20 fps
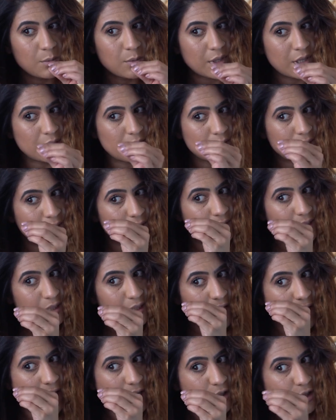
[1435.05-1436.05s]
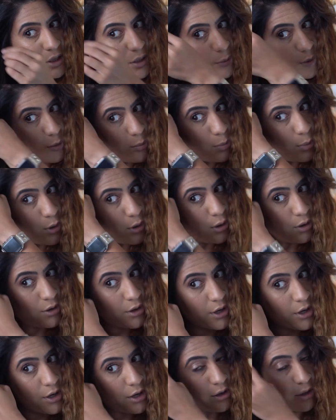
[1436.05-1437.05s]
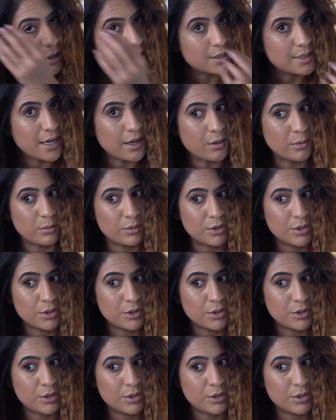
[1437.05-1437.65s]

what it does is it actually will pull the curl down.